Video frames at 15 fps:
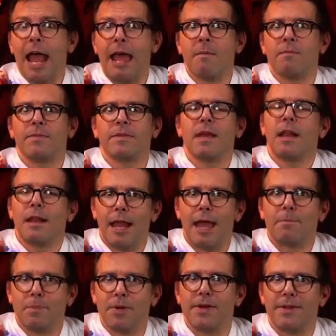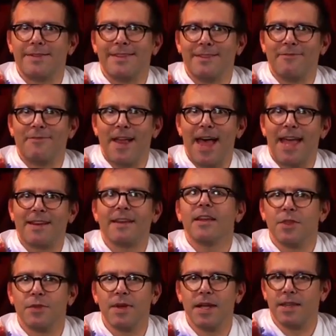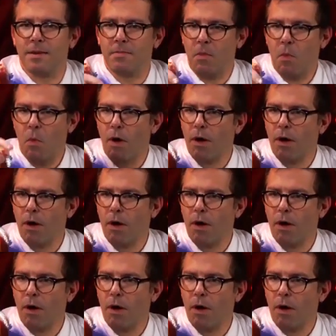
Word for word: M's, like birds in flight. Three of them.